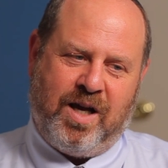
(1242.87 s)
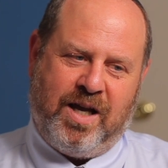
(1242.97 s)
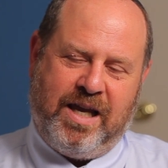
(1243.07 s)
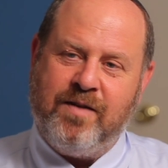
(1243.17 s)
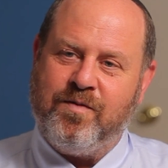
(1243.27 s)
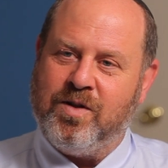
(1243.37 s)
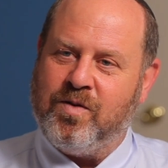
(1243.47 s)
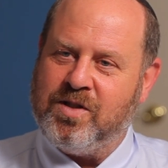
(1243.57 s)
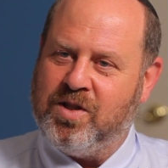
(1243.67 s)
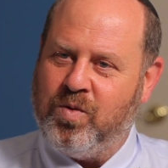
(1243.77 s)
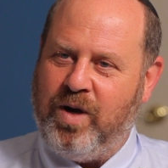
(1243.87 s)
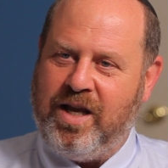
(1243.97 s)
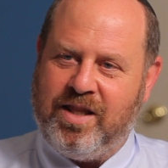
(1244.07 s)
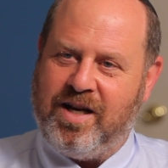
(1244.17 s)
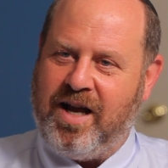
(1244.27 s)
influence the way
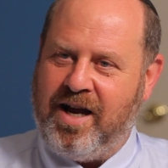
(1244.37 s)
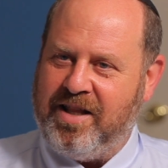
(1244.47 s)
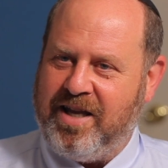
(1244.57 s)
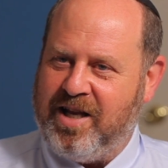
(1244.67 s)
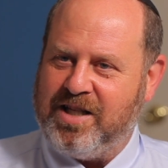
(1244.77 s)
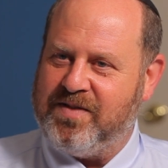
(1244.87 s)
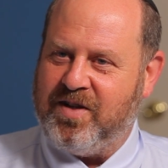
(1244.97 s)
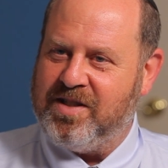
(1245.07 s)
that Ollie Ennisfeld